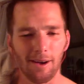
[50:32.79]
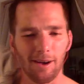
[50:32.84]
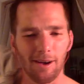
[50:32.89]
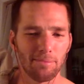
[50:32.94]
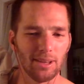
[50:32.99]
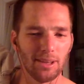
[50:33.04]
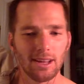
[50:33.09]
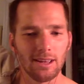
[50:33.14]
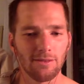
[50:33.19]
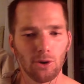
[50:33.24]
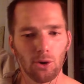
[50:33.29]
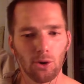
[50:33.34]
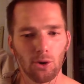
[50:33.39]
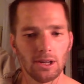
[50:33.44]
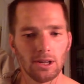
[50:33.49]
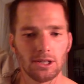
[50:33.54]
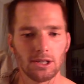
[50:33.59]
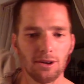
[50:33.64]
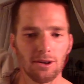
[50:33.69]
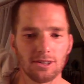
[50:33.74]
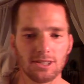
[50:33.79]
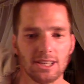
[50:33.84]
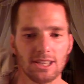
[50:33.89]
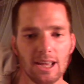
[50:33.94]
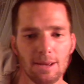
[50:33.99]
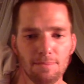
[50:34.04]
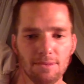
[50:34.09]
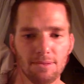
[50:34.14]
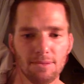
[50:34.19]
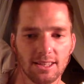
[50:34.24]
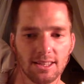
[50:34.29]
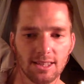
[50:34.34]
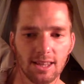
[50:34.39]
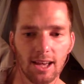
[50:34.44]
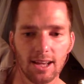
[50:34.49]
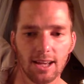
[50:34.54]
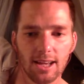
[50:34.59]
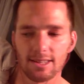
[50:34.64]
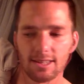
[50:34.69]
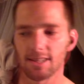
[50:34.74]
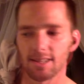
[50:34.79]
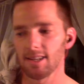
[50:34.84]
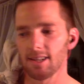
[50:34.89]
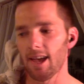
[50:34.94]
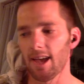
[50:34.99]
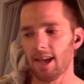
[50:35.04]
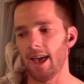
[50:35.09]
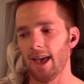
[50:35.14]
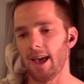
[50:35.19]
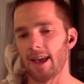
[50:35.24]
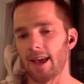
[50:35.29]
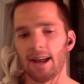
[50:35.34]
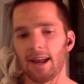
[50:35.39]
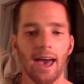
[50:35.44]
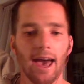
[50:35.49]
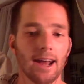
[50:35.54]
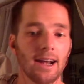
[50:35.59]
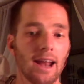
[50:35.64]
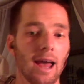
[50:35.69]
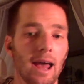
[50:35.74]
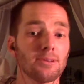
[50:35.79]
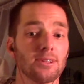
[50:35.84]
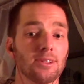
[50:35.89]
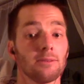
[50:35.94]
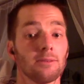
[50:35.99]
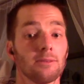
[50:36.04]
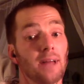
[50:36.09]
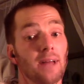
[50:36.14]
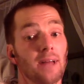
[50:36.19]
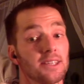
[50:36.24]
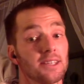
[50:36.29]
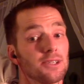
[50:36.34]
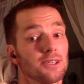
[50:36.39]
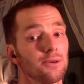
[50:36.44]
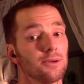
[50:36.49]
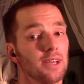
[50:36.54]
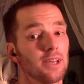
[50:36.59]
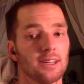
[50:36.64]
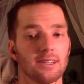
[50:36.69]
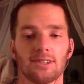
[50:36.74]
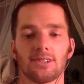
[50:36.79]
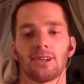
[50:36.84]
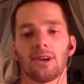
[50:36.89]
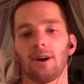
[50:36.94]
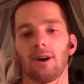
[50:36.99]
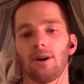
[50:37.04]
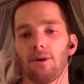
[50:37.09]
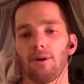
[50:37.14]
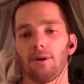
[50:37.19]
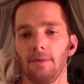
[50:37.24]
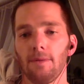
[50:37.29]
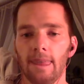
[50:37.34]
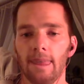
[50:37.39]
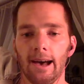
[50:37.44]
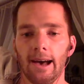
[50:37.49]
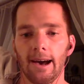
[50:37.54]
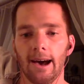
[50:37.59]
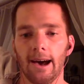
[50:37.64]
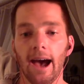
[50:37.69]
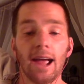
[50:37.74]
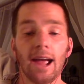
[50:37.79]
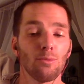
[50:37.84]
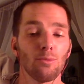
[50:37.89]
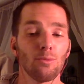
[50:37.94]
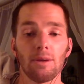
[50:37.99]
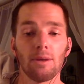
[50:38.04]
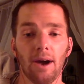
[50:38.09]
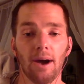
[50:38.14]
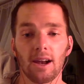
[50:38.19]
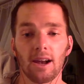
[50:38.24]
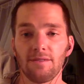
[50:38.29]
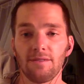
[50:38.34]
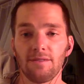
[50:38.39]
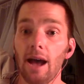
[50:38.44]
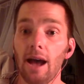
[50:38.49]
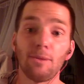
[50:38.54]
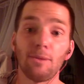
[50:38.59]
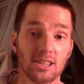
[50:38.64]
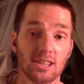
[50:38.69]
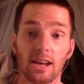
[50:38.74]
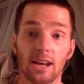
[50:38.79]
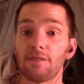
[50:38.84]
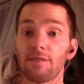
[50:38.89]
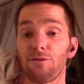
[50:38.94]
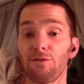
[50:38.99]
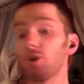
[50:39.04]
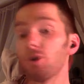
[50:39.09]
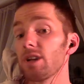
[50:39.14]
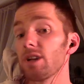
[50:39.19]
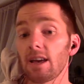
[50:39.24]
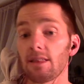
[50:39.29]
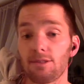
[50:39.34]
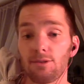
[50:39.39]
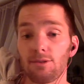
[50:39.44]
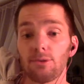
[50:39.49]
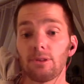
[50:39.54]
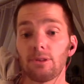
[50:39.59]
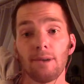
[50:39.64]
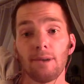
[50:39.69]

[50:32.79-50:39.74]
Plenty of corny jokes to keep things light, and I had an absolute blast doing it. So I am really proud of it. I'm excited for you to get through them.